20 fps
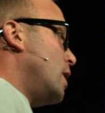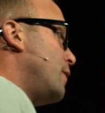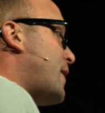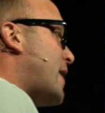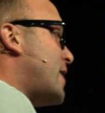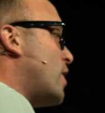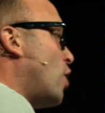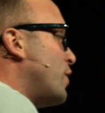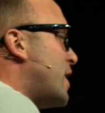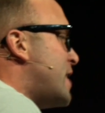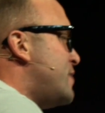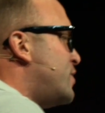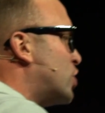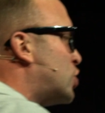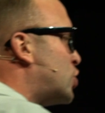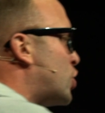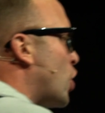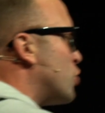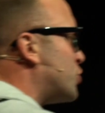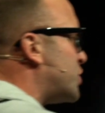They don't need the
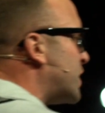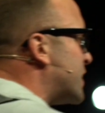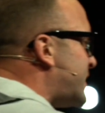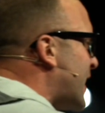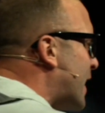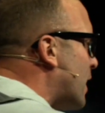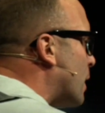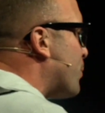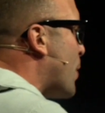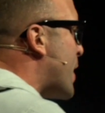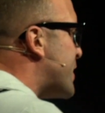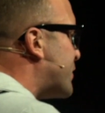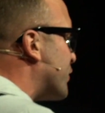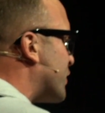church to celebrate